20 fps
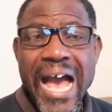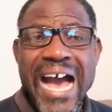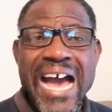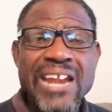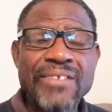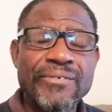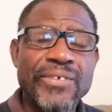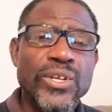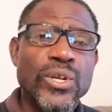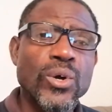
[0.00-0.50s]

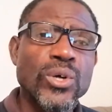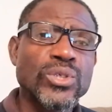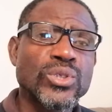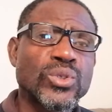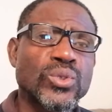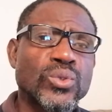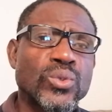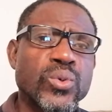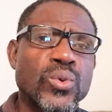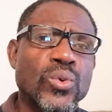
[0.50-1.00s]
And for
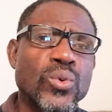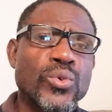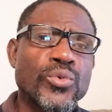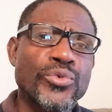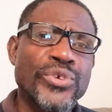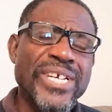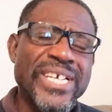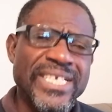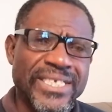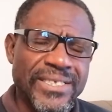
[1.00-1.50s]
those two
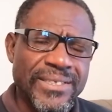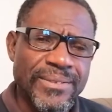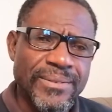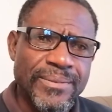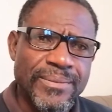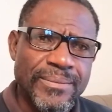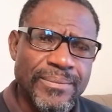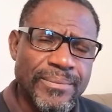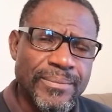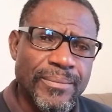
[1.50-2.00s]
reasons,
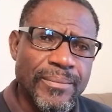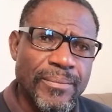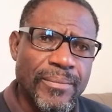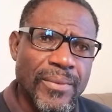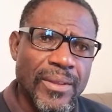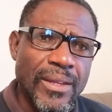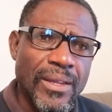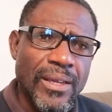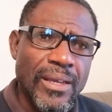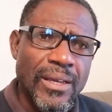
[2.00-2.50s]

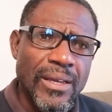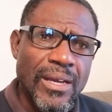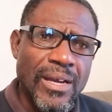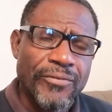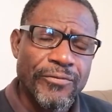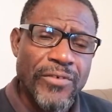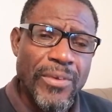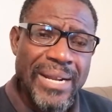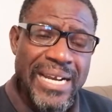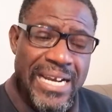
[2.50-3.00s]

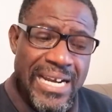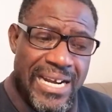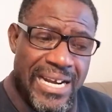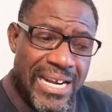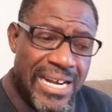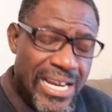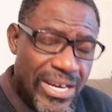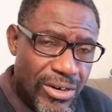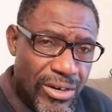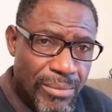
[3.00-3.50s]
from a
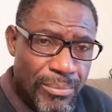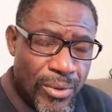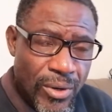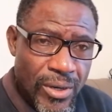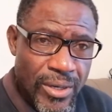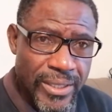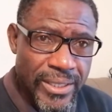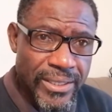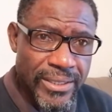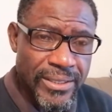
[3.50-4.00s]
little
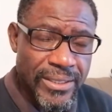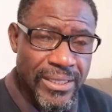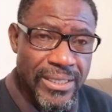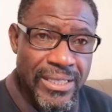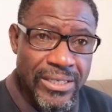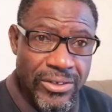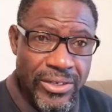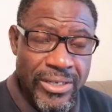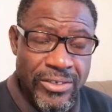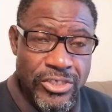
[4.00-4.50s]
boy,
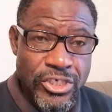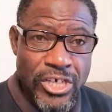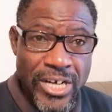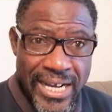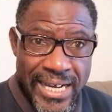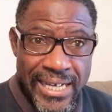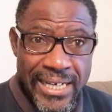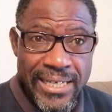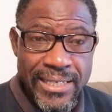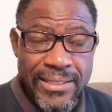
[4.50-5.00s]
little
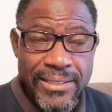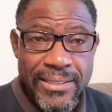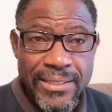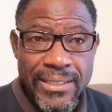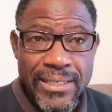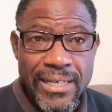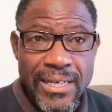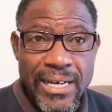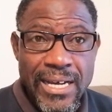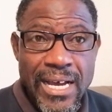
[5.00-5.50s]
child,
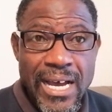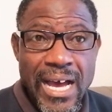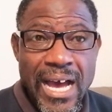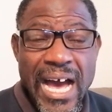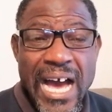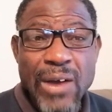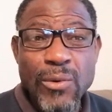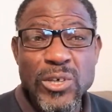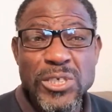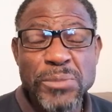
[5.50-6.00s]

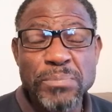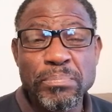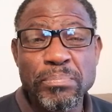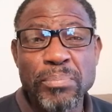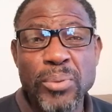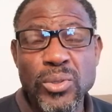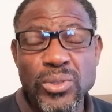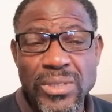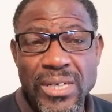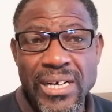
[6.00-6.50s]
I was
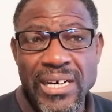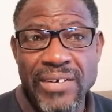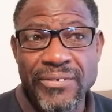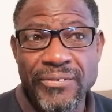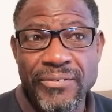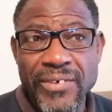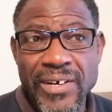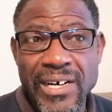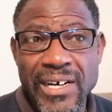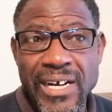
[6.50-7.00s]
put
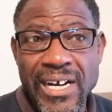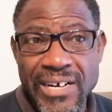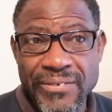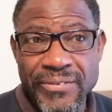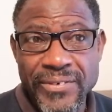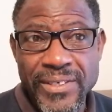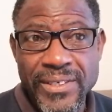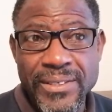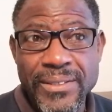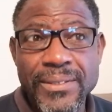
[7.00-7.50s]
off
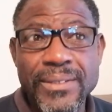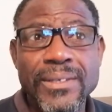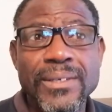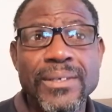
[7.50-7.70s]
coffee.